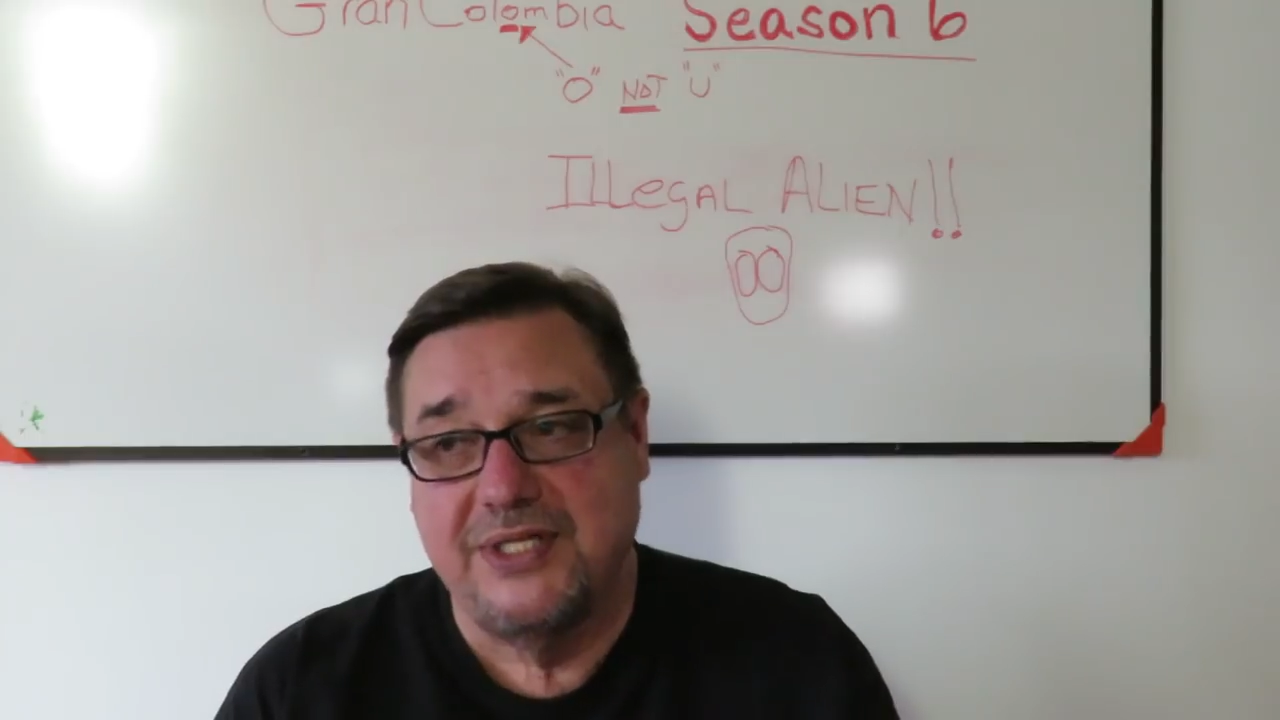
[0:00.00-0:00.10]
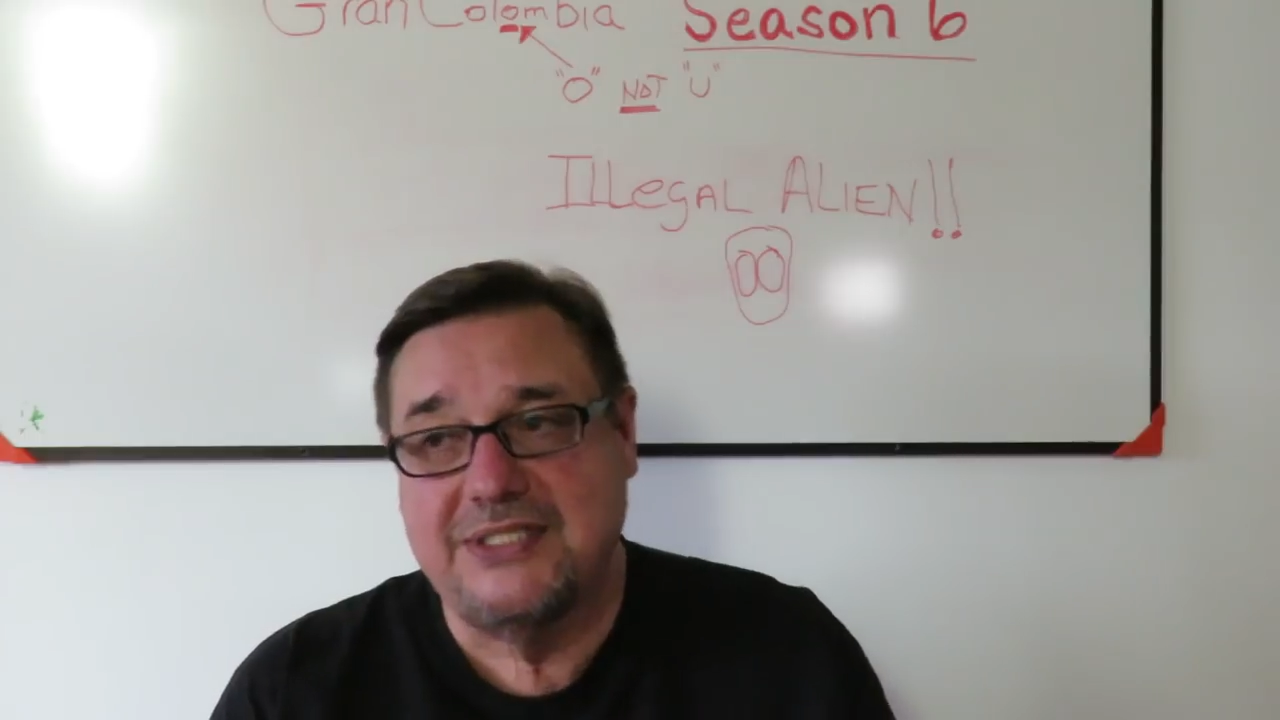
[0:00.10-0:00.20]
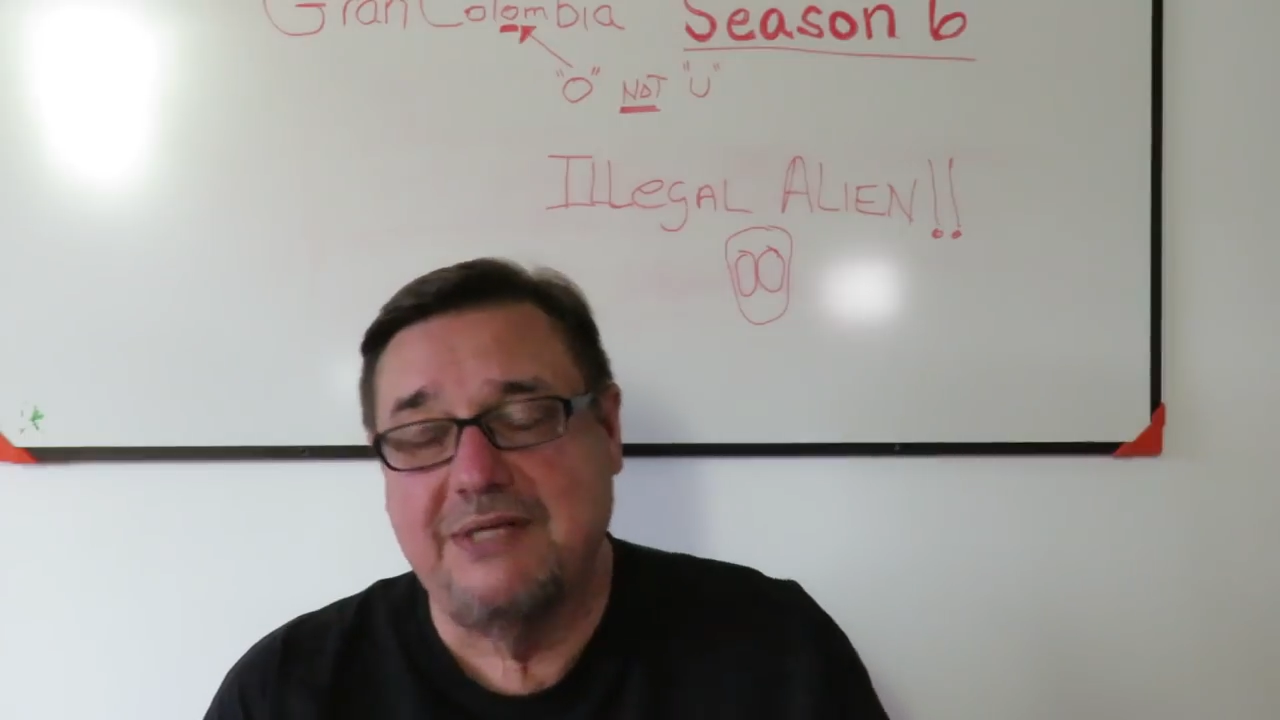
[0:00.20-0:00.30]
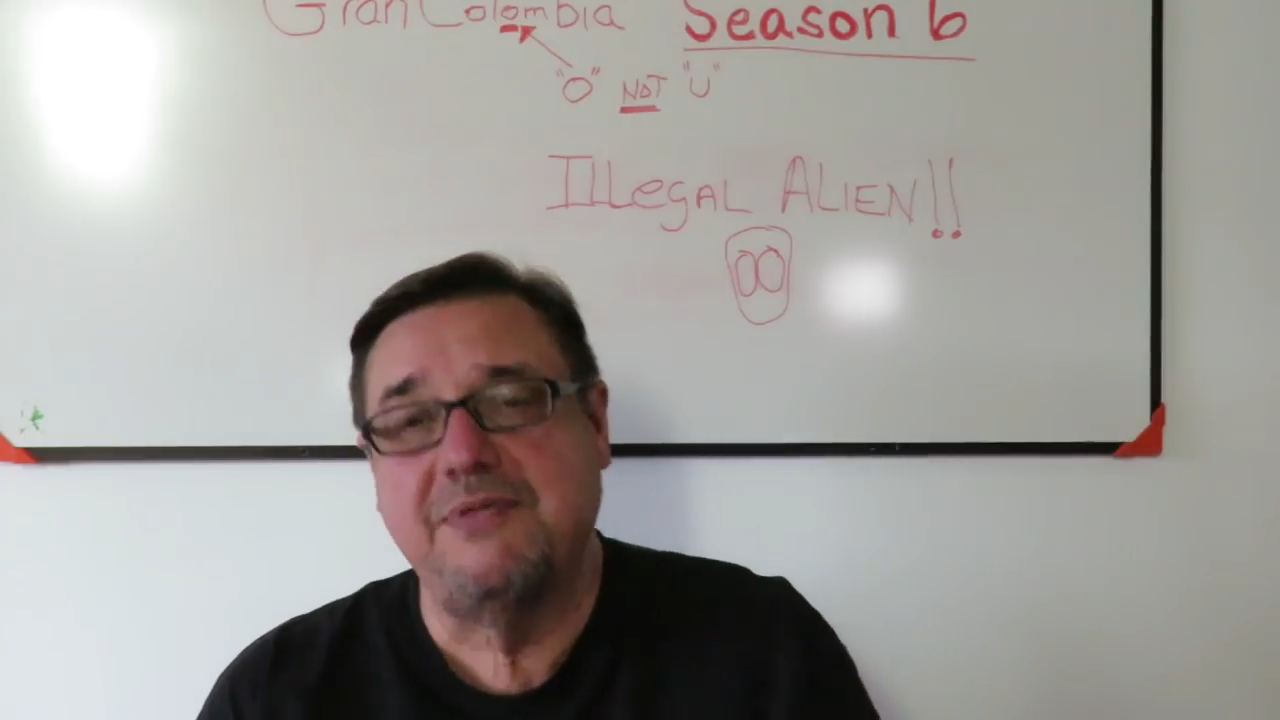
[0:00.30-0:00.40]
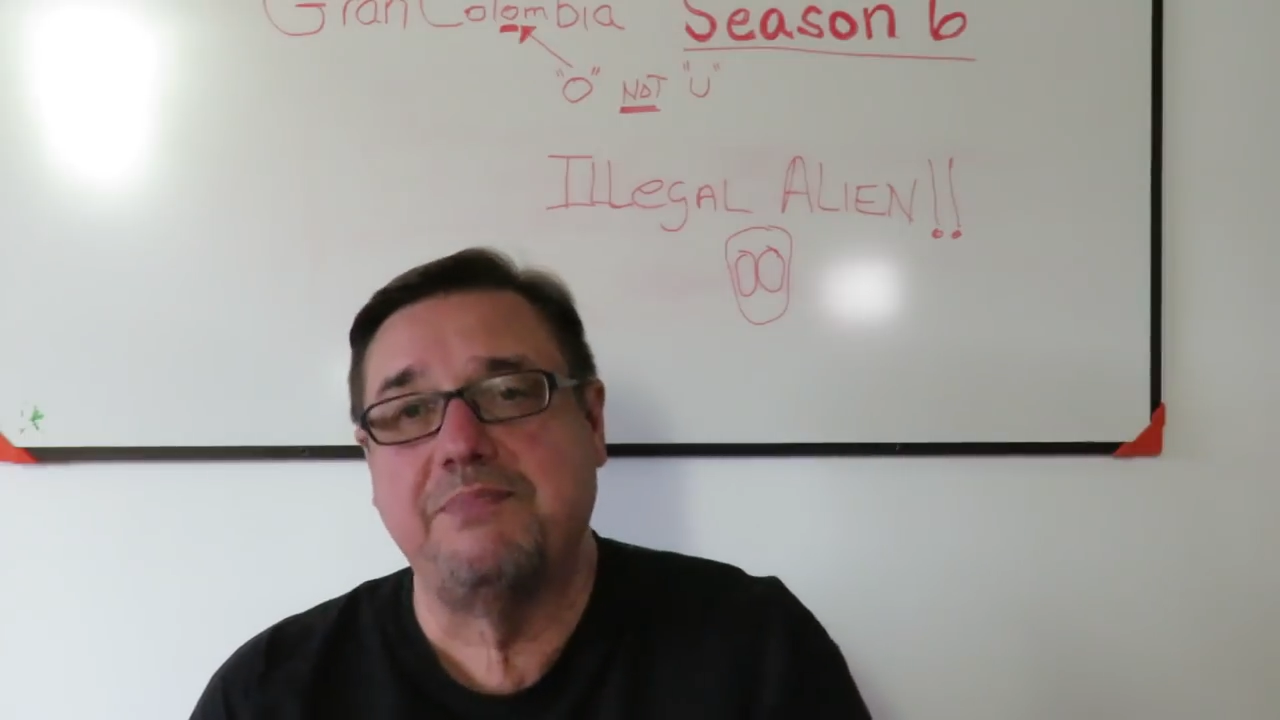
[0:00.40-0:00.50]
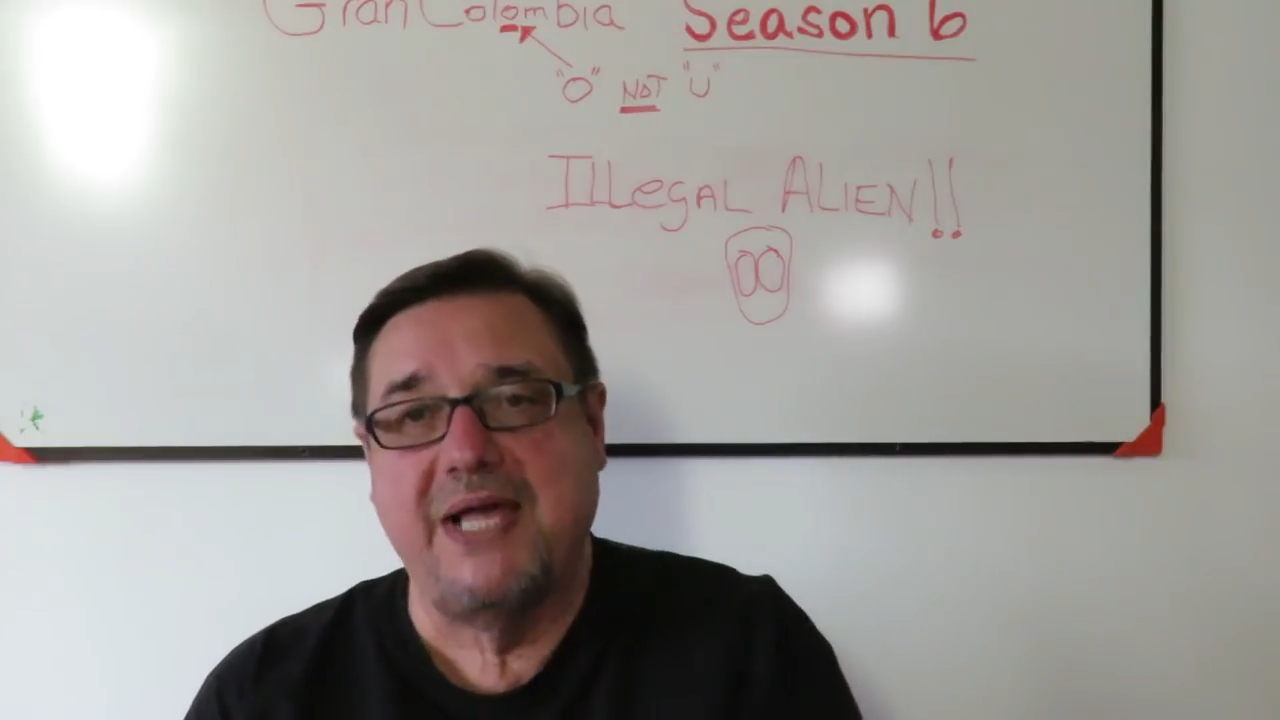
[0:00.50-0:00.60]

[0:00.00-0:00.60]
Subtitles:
They send me